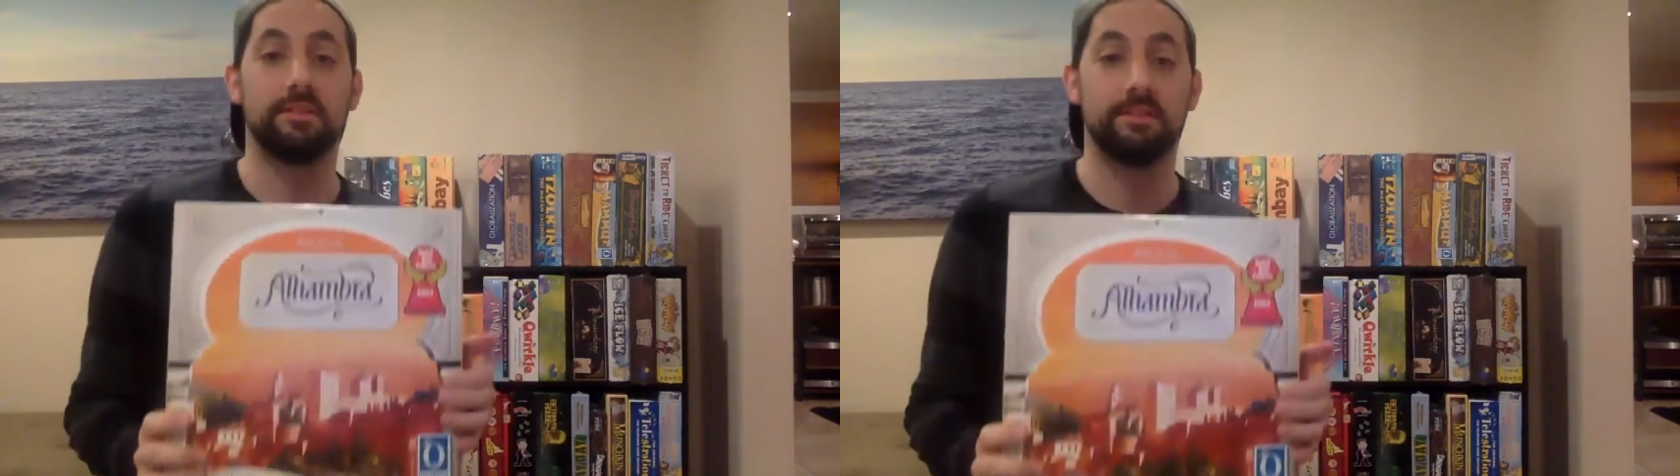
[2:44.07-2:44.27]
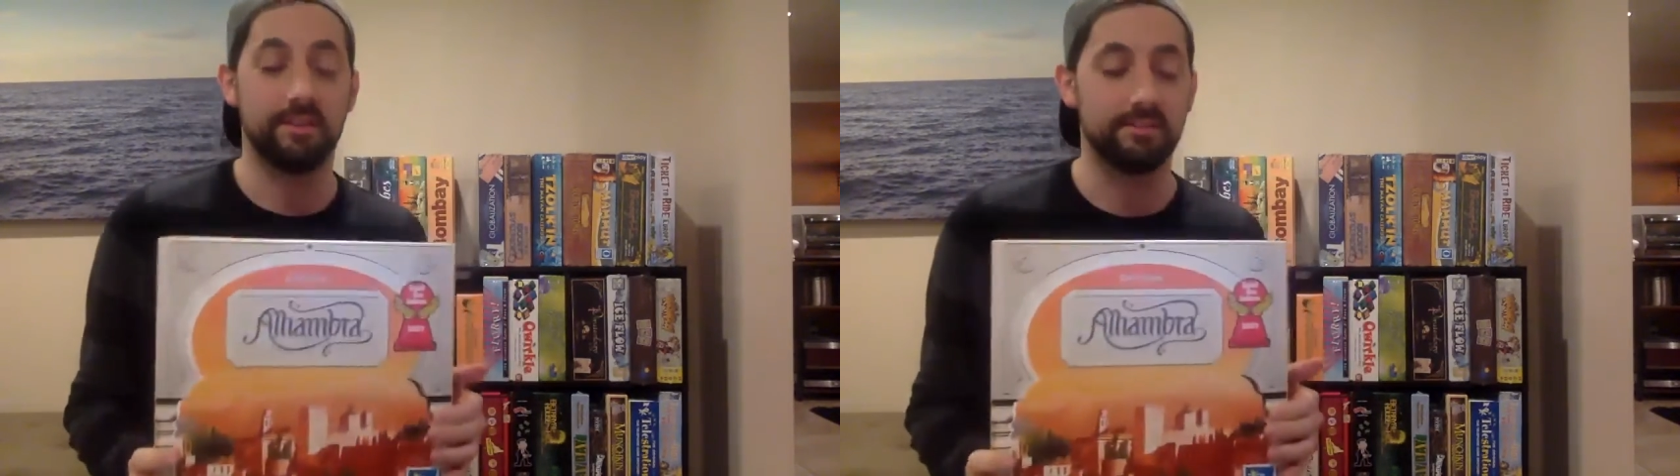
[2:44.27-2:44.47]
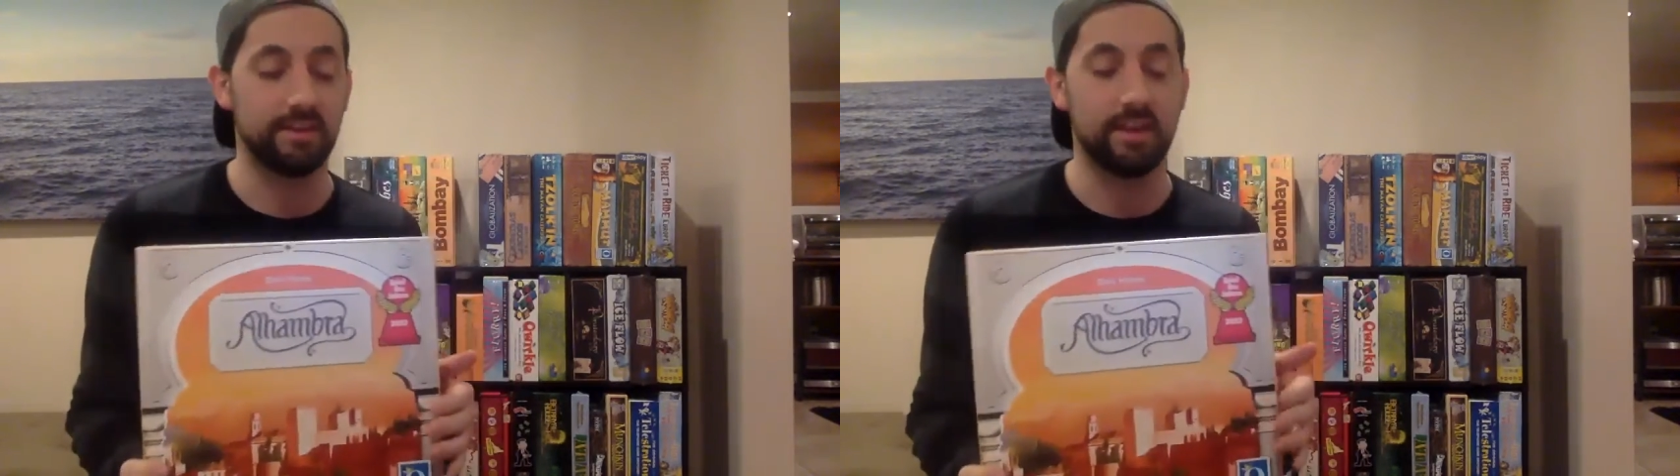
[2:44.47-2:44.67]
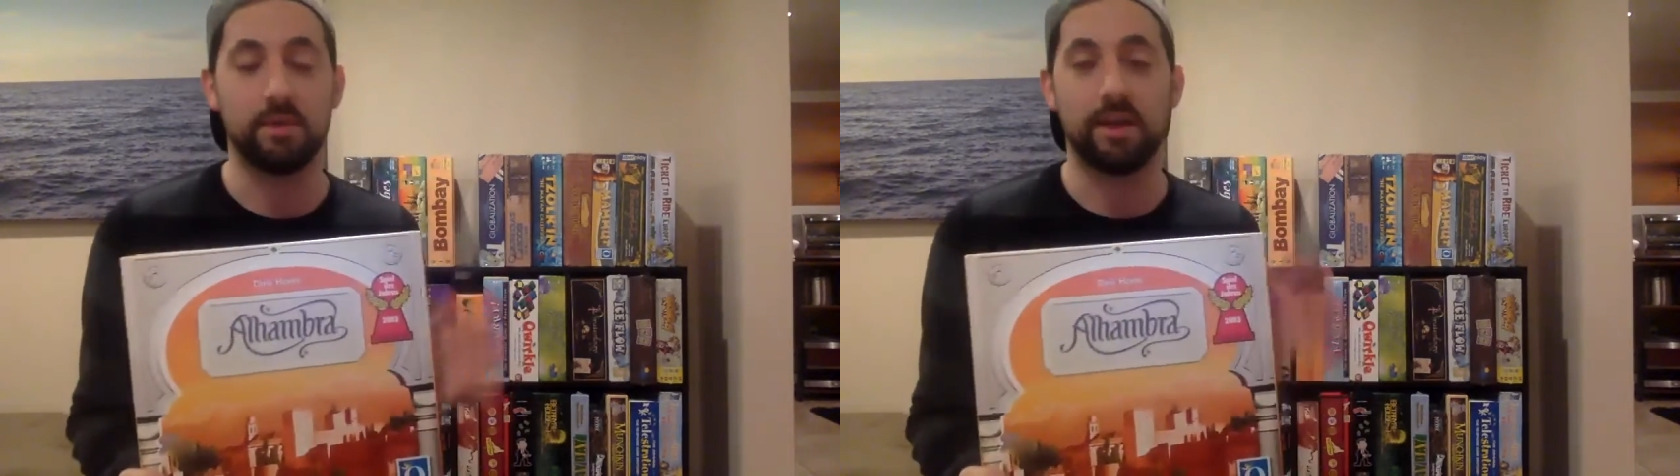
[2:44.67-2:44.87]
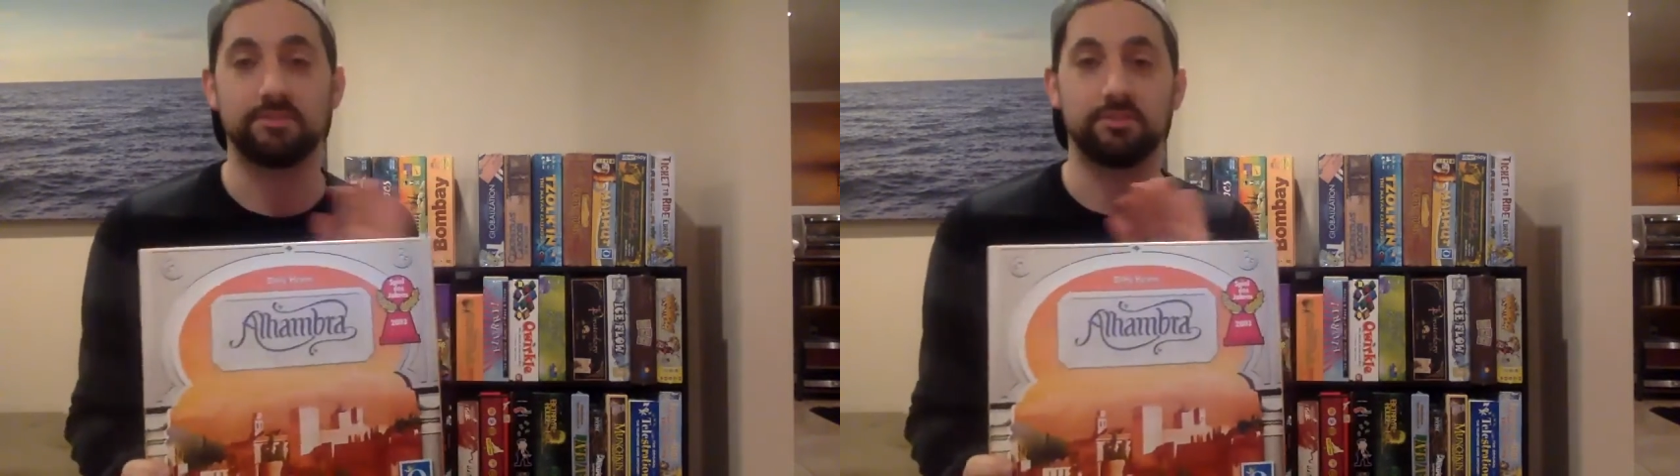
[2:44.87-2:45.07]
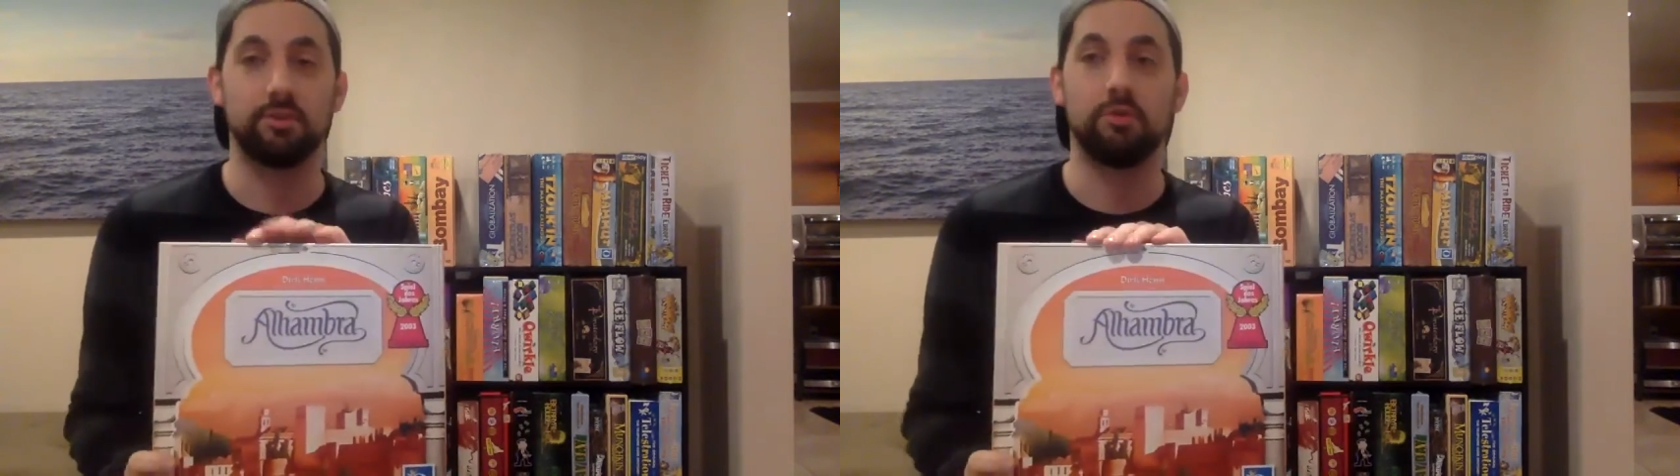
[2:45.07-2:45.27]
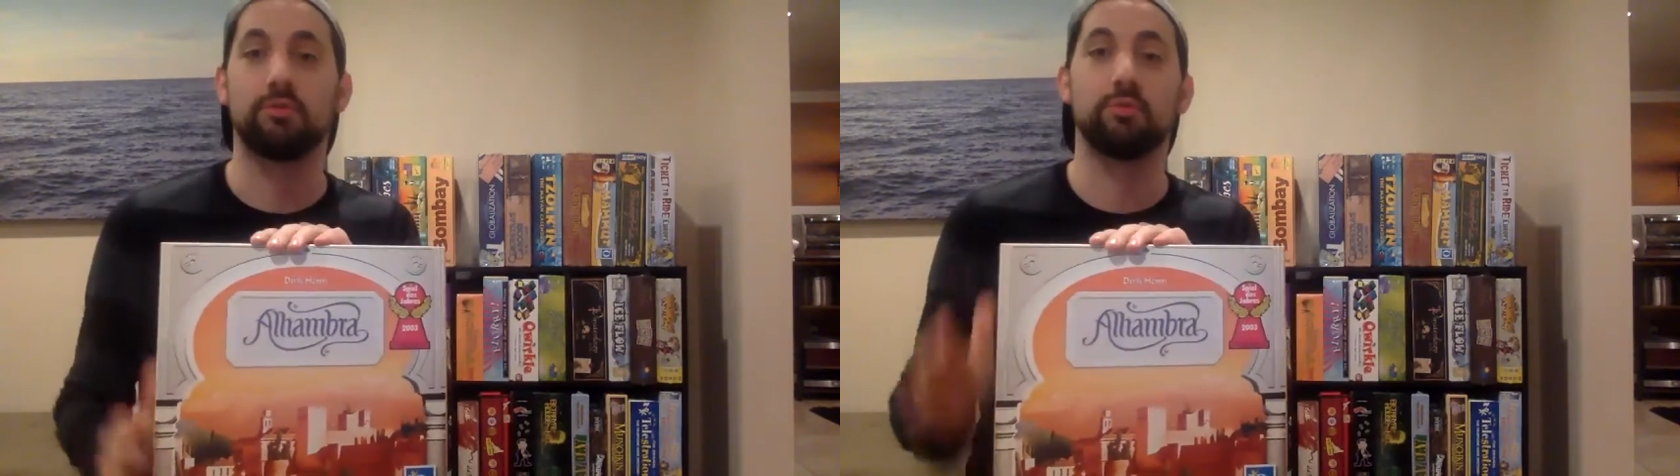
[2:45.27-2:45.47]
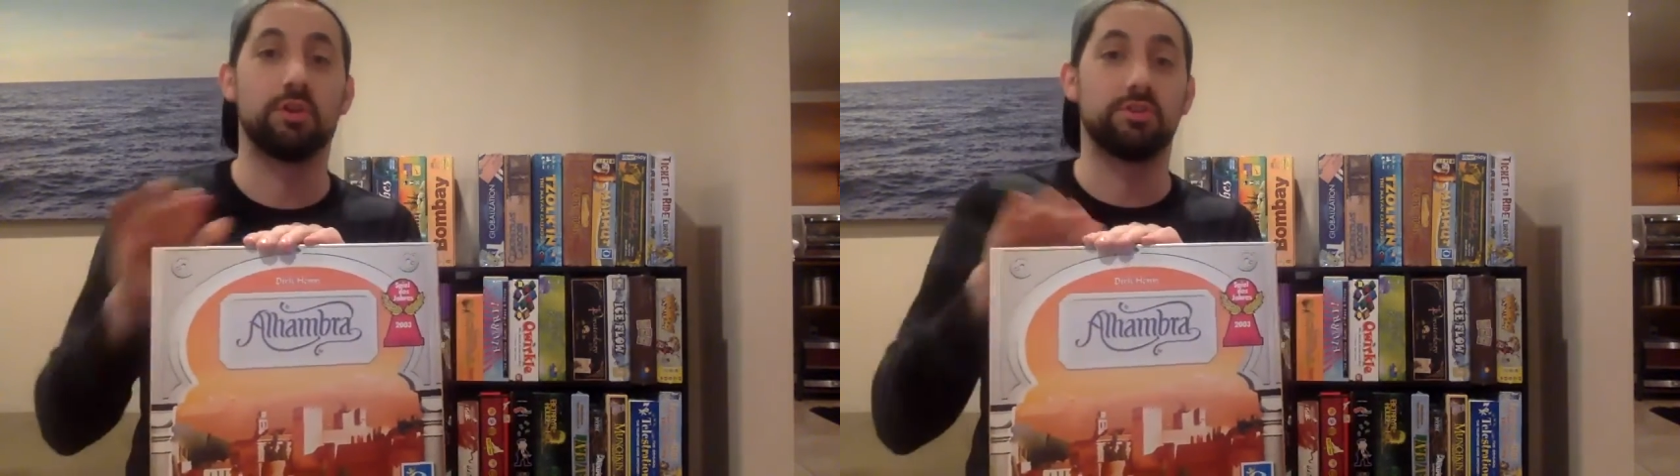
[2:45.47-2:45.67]
this game has to go
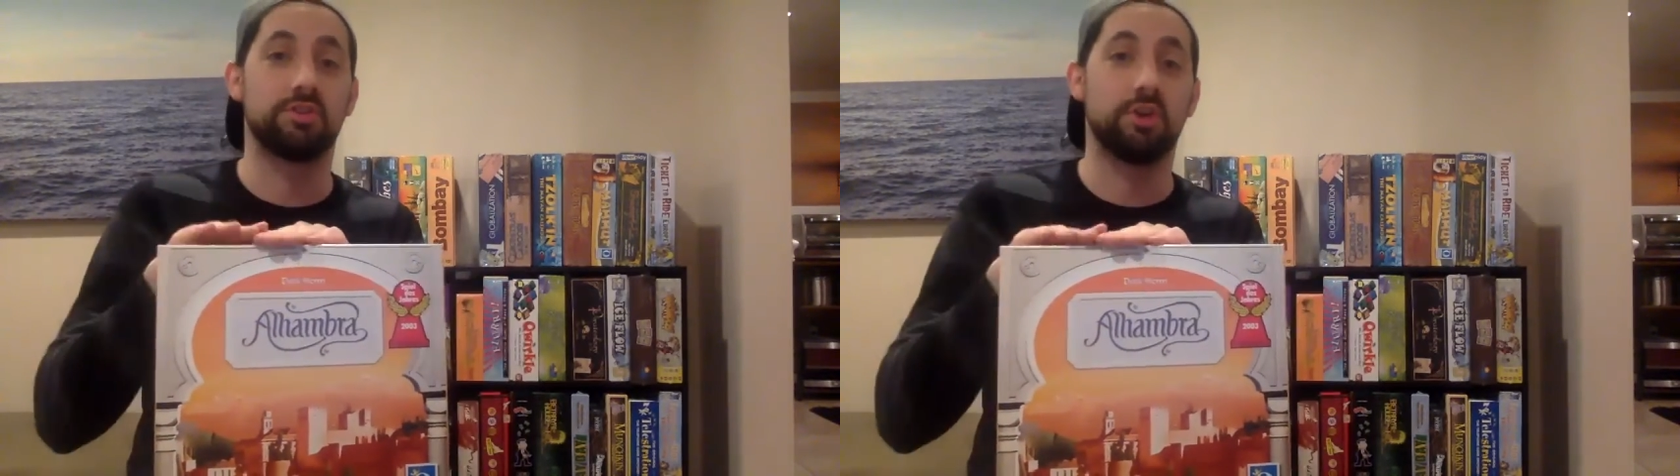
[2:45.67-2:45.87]
through a